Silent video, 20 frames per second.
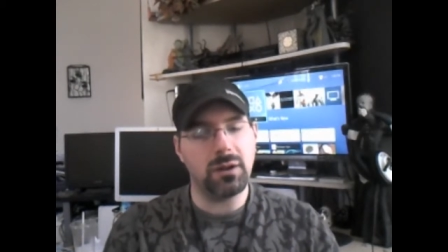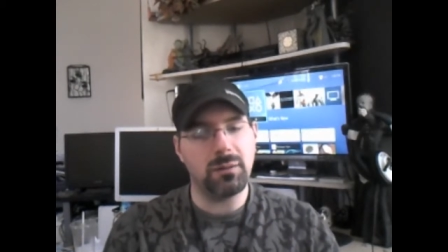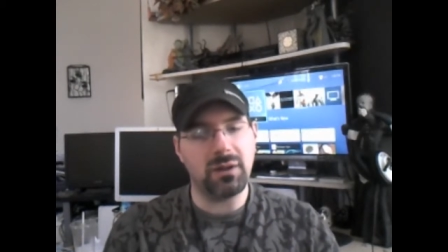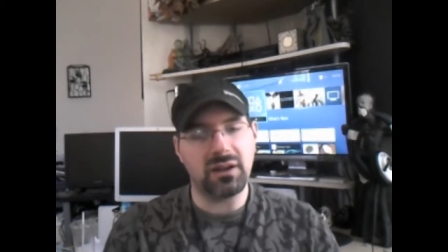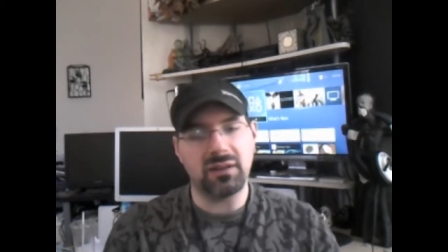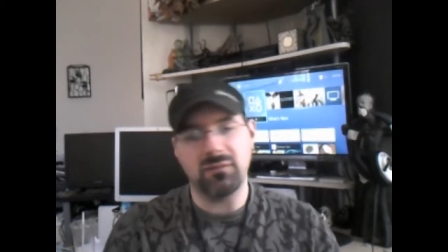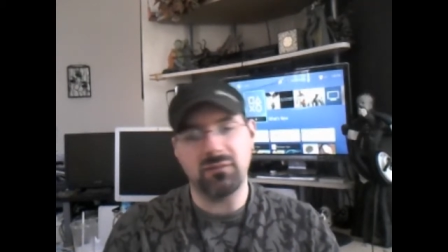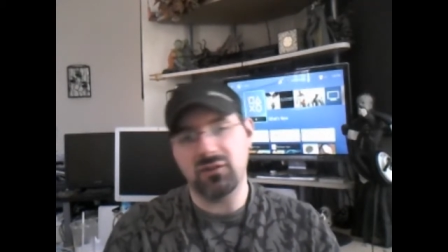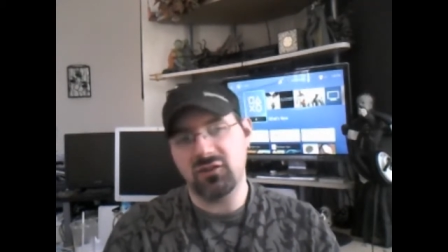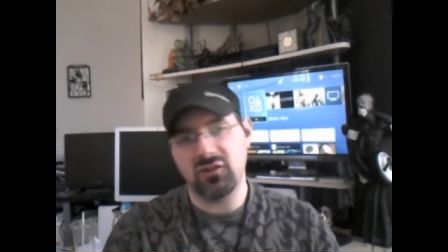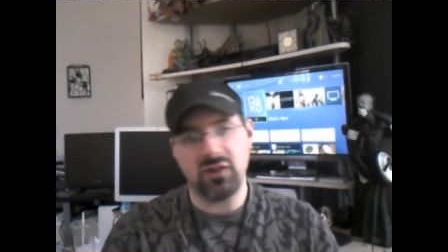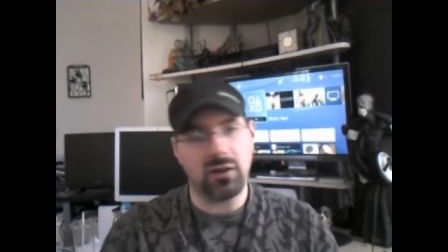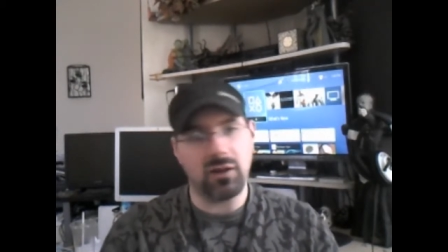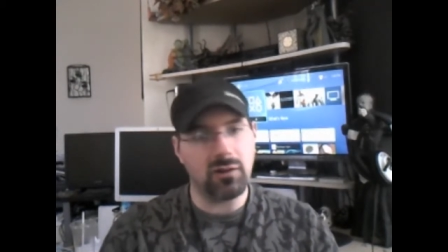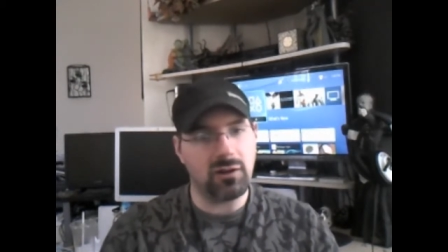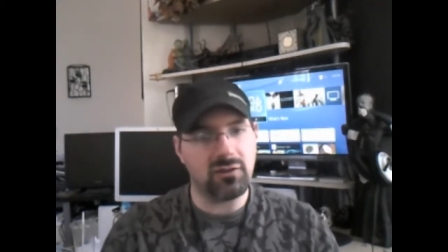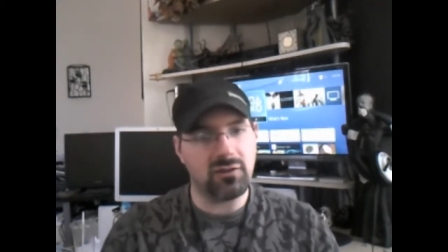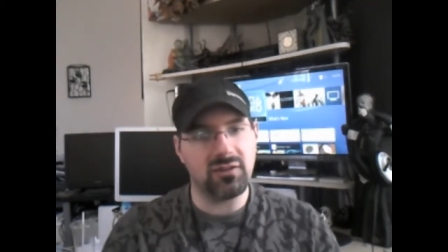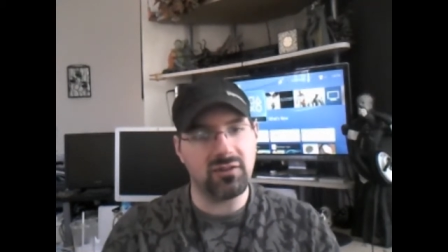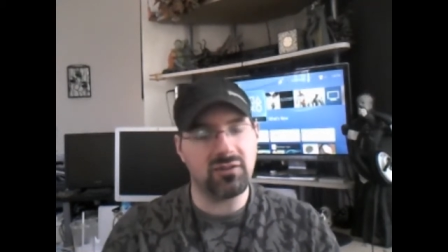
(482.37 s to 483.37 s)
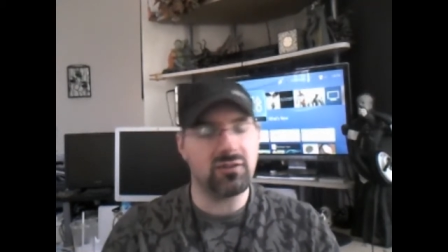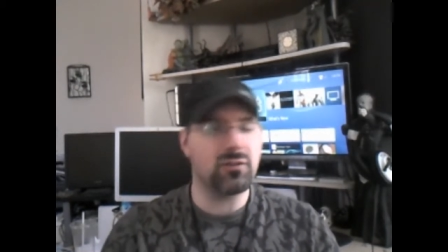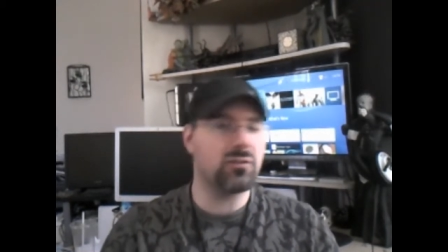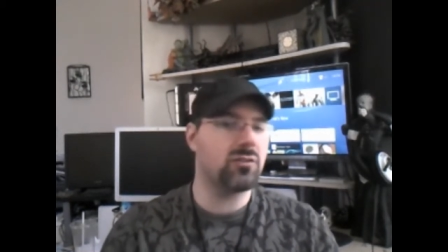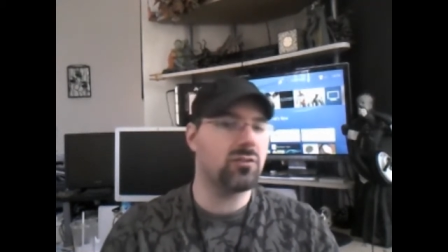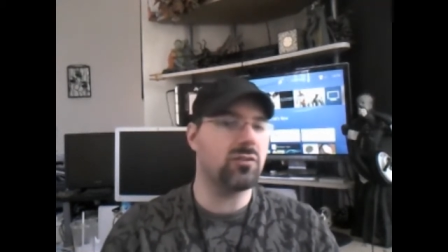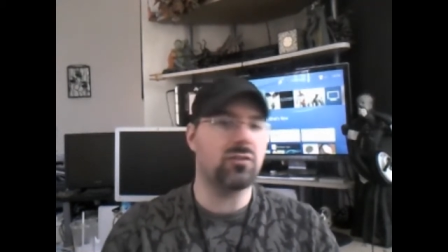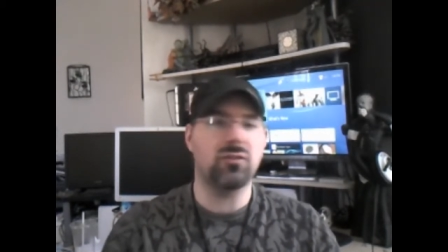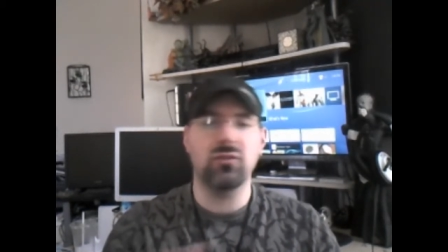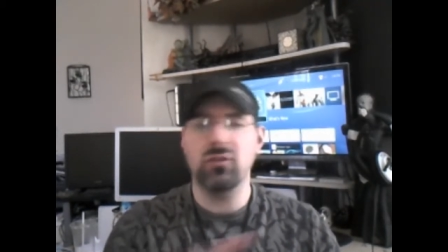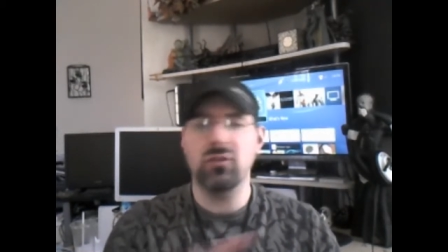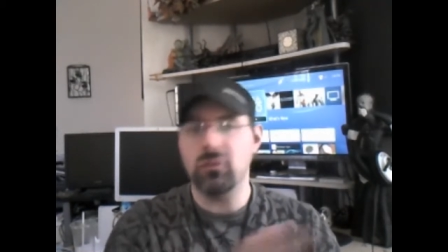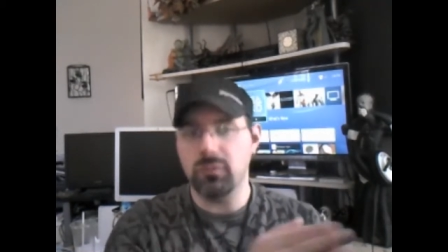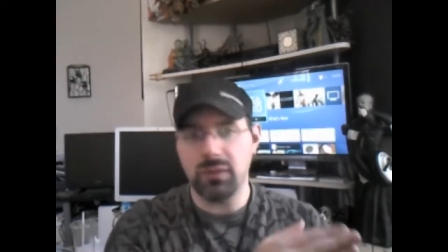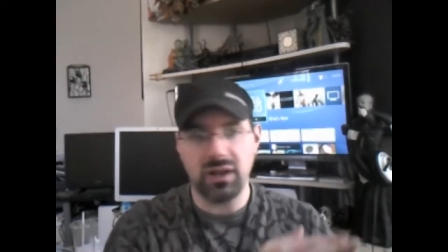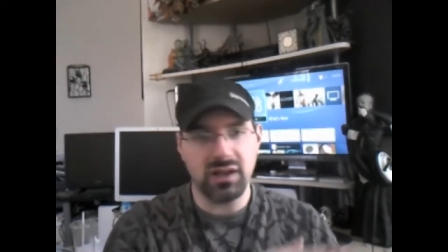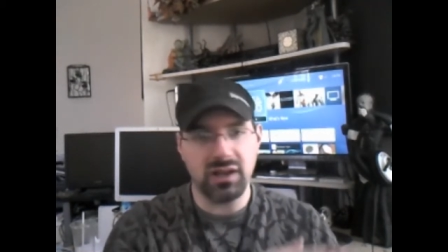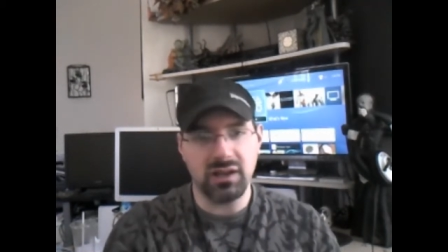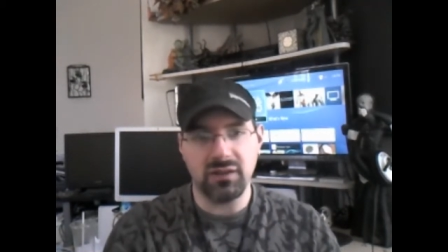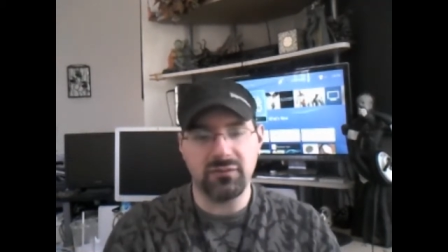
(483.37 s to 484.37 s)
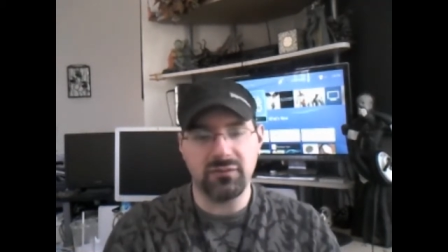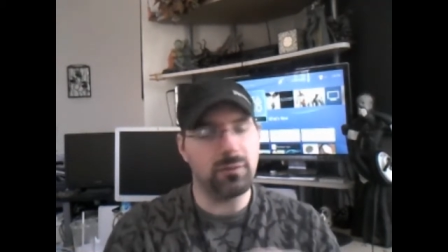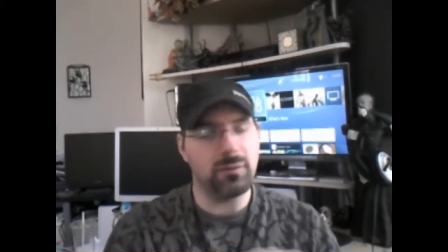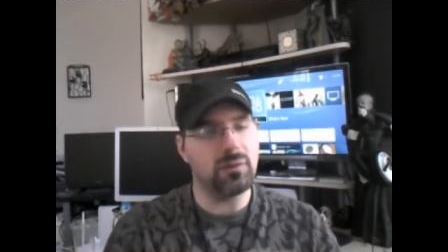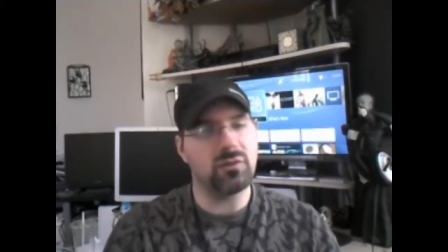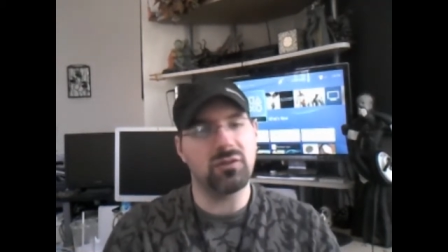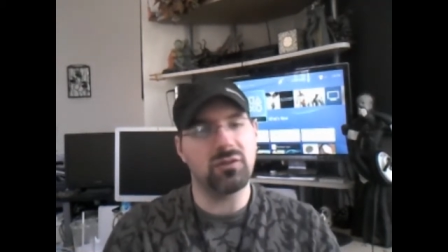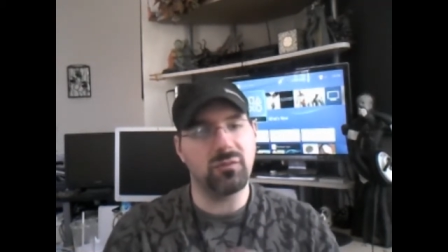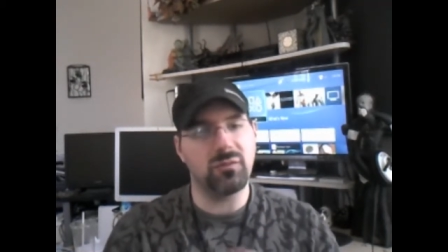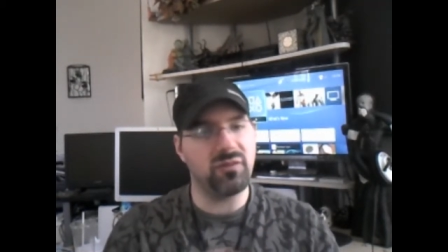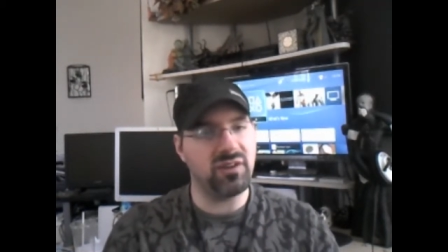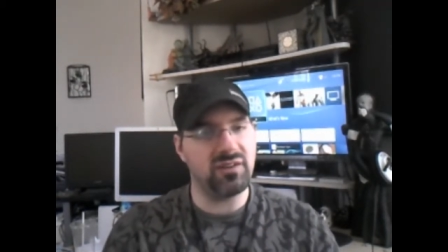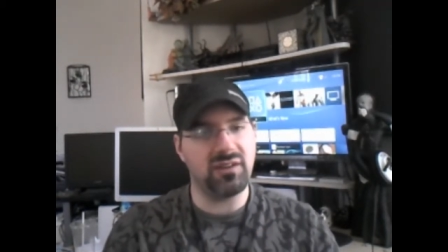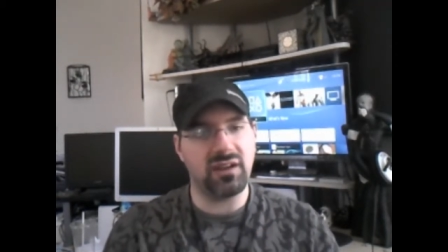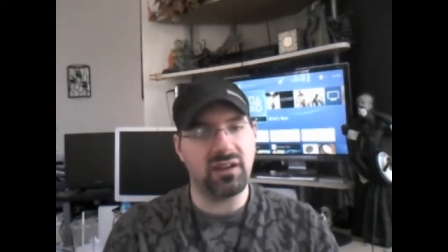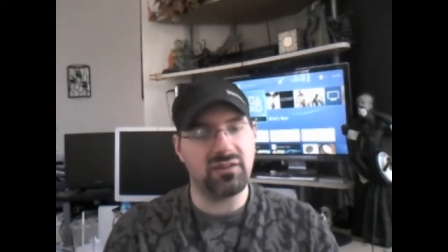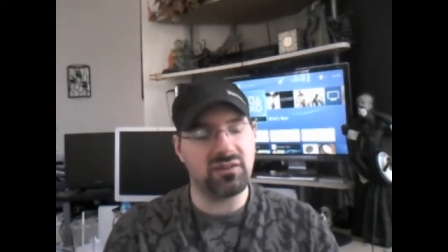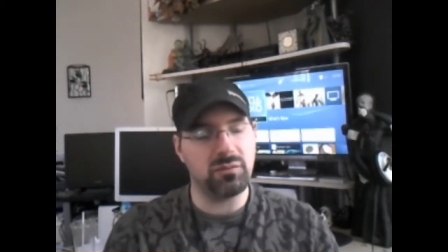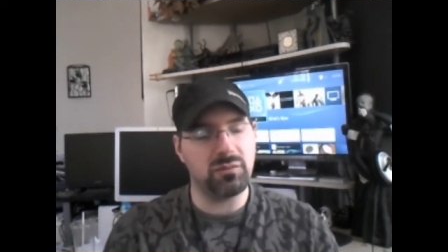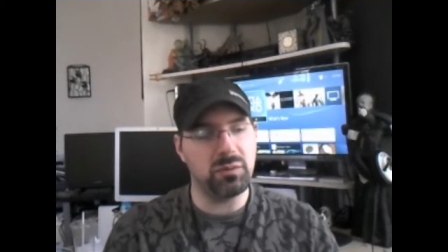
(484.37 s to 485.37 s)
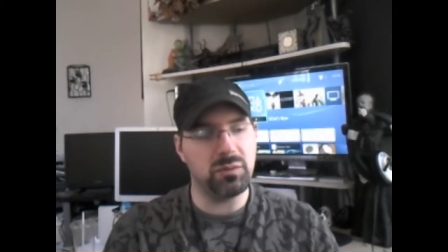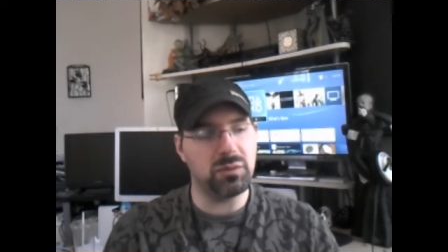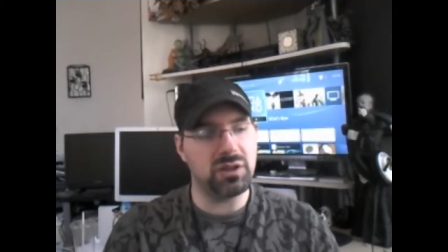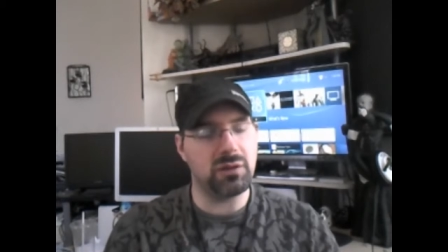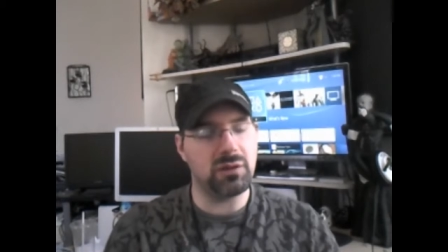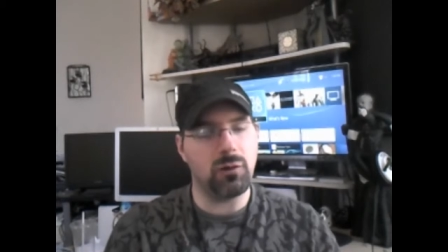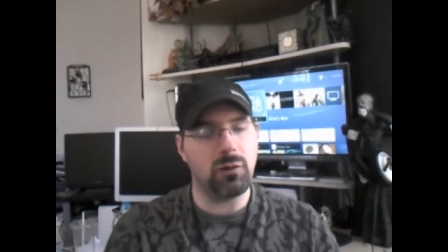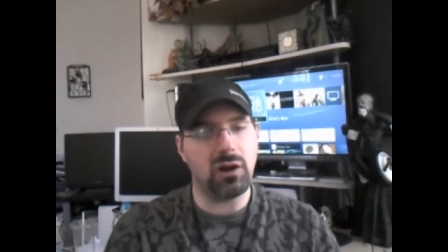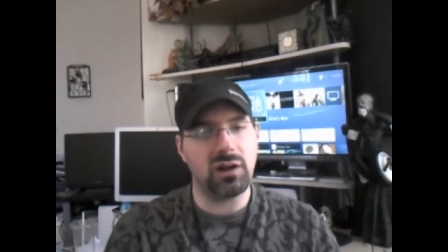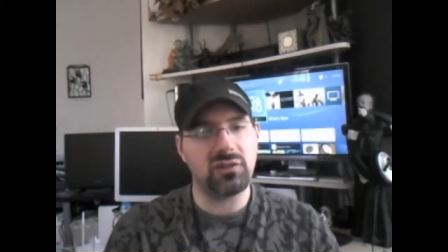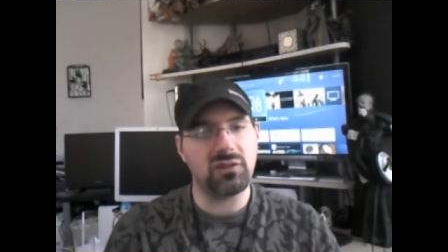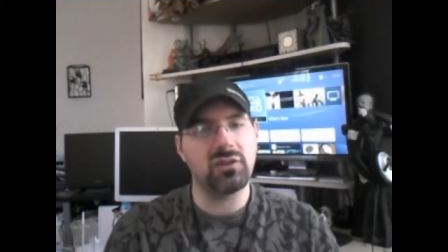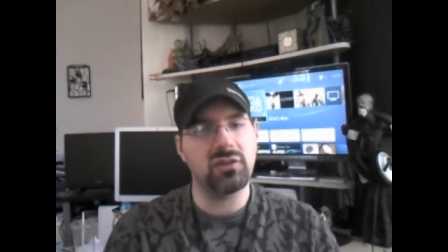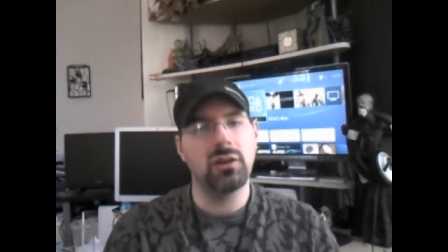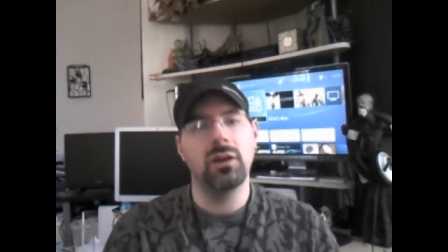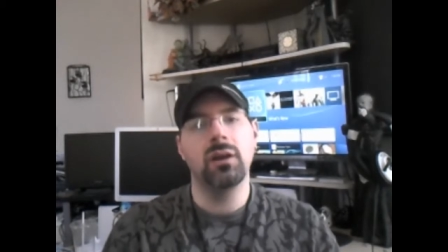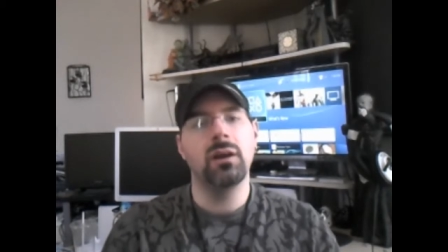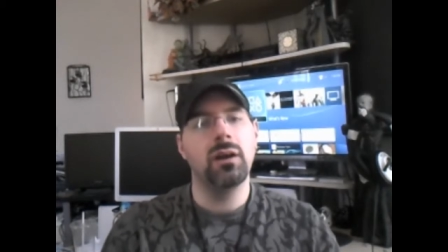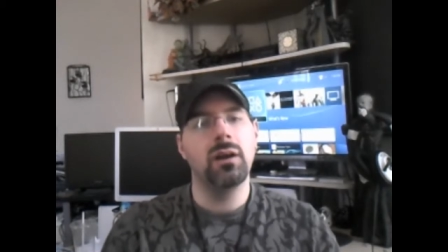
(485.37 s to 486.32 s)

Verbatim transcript: I'm not giving shout outs because there's just too many of them. There's some fantastic people I watch.